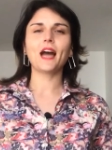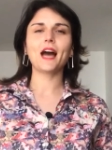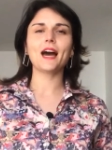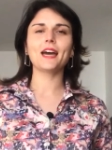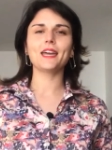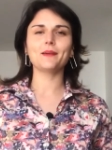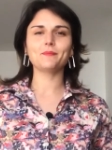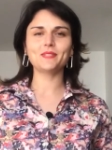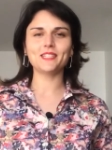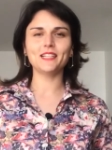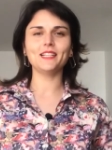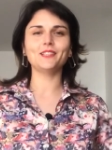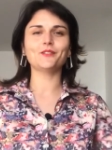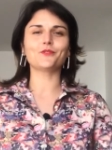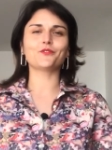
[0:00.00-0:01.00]
Hi, I'm
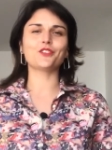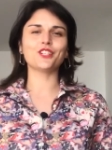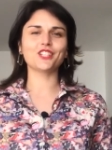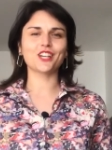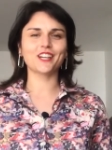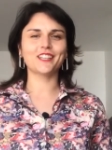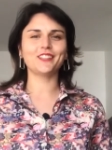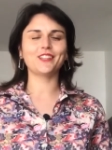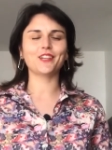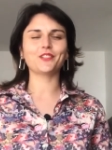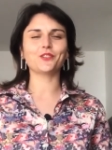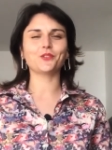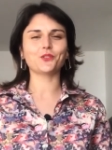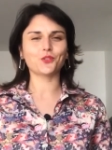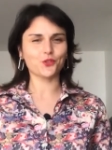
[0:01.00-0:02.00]
Celine, a French
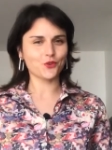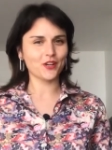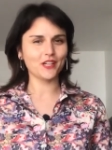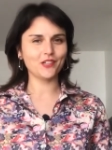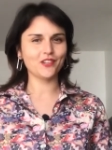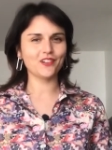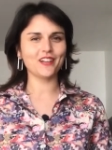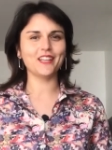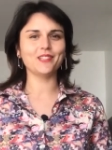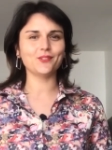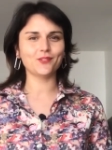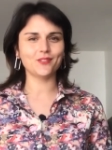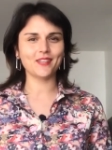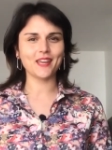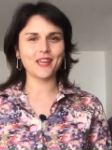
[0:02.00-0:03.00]
architect and a trainer, and
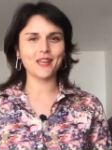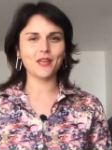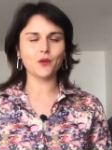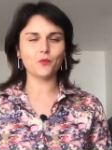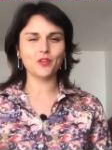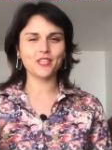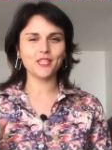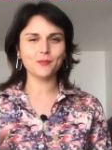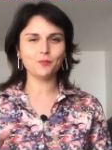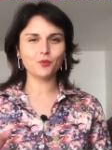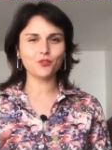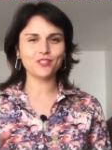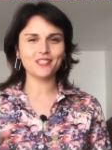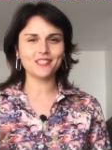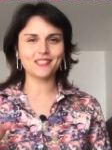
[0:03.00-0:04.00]
today we keep
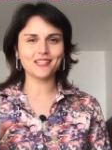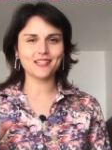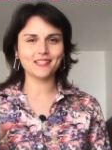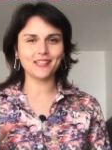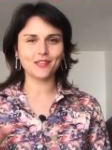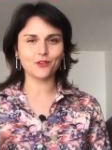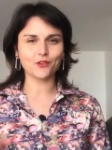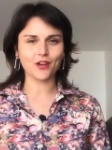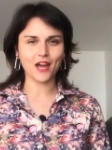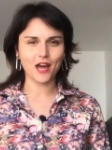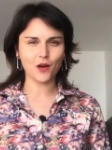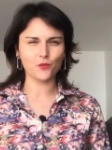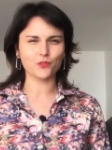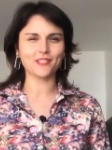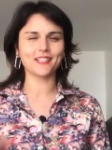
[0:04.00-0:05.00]
on designing your
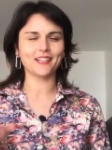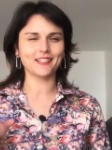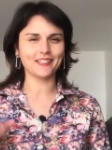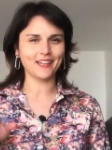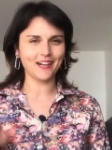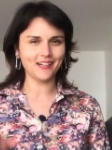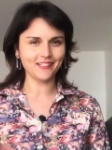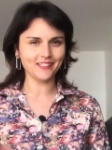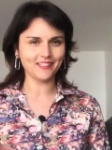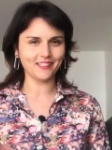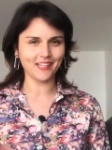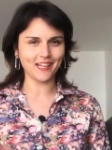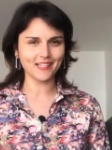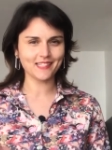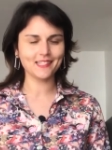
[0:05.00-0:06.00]
house like
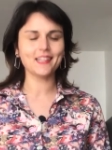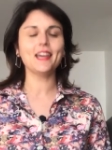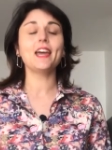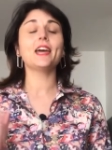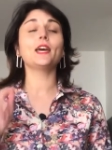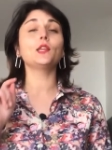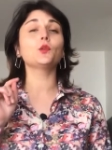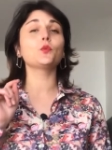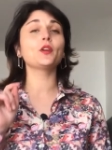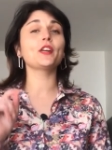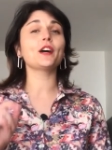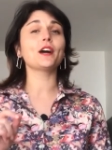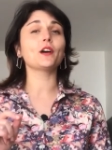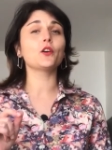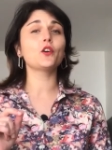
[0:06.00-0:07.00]
architects, and we
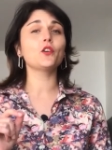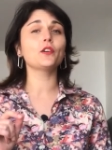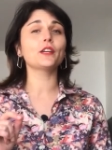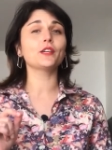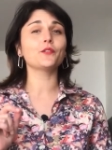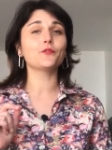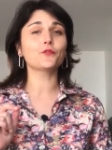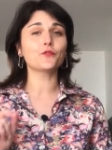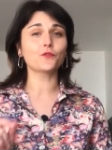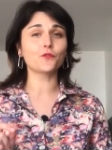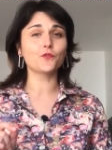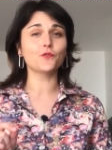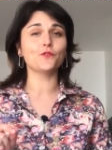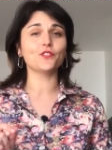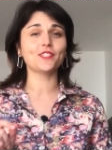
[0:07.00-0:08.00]
are going
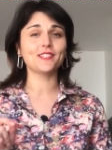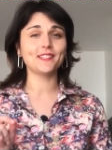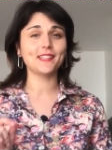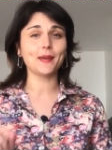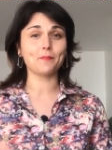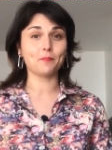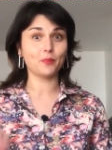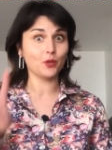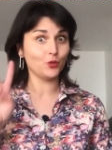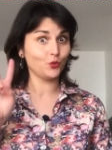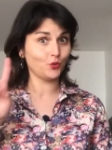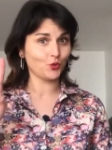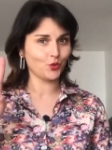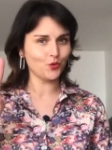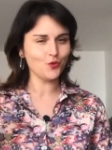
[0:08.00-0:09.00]
through the step
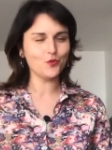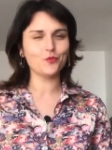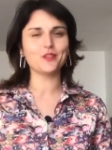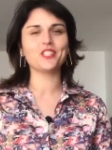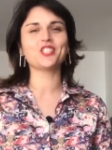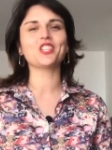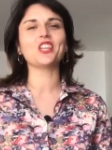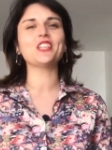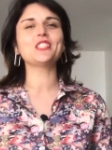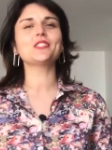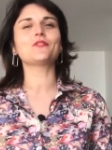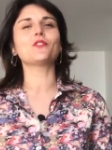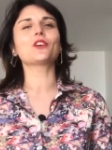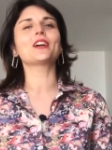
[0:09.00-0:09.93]
two, which is the